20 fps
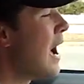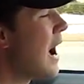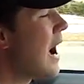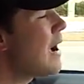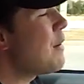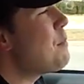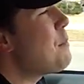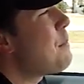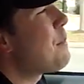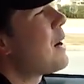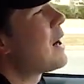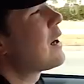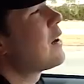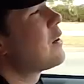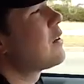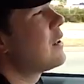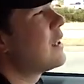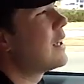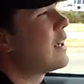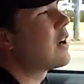I'm
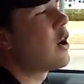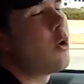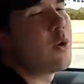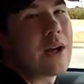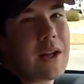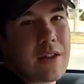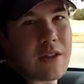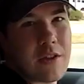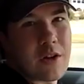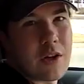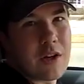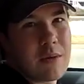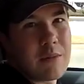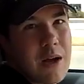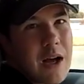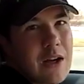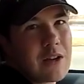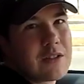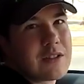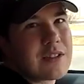barely going 30
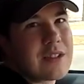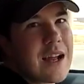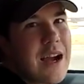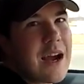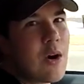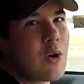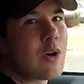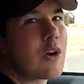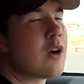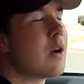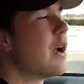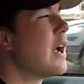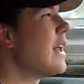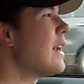miles an hour,